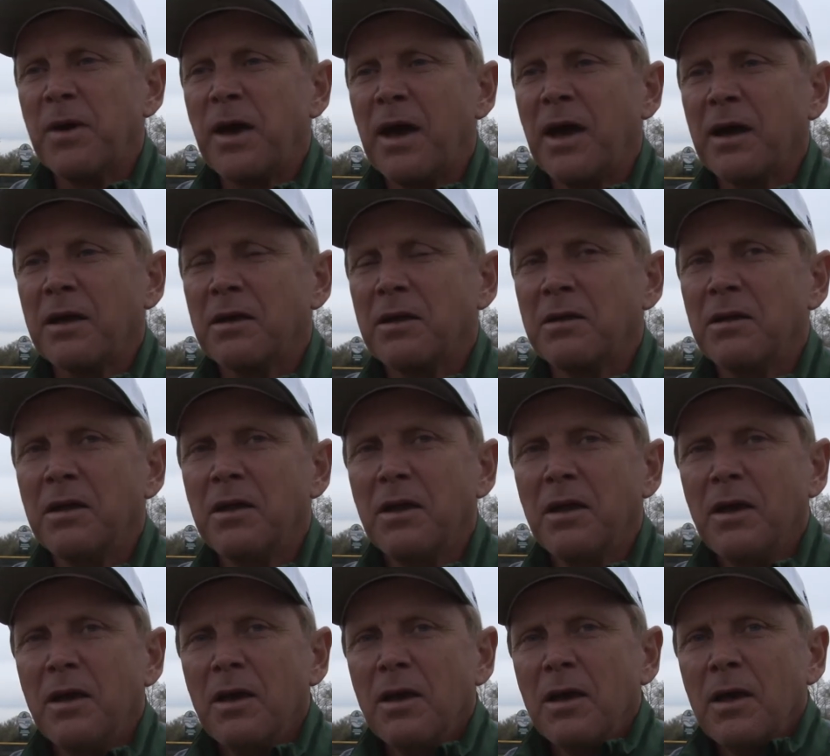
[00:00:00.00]
back and
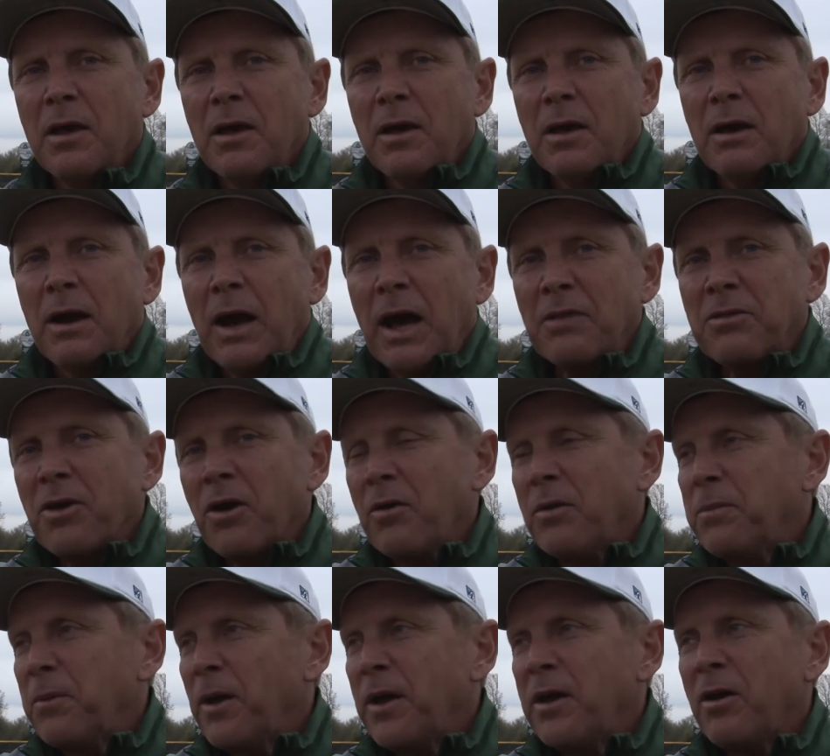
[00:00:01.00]
I thought we
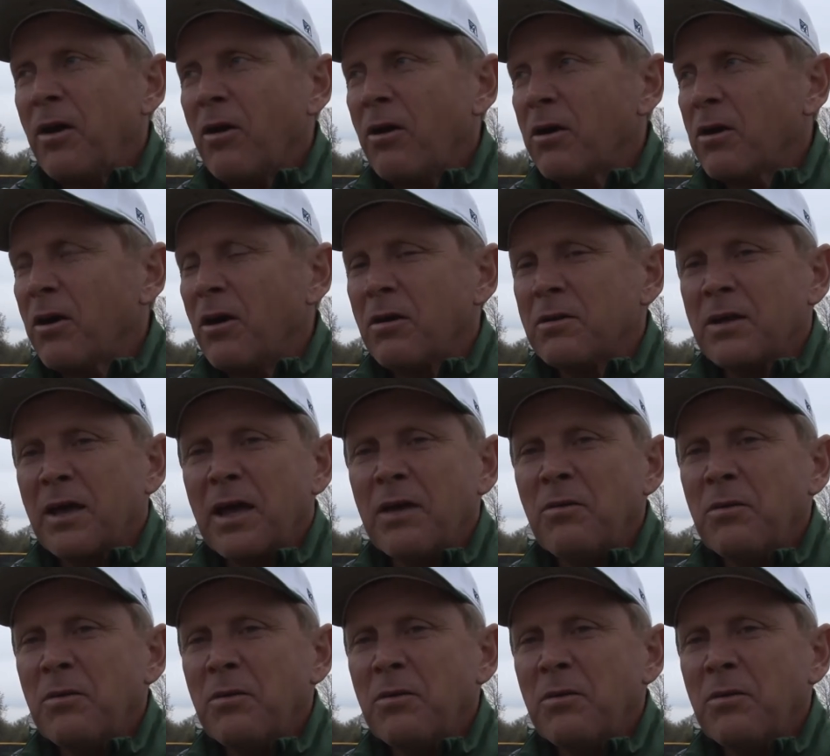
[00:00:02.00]
played hard all day.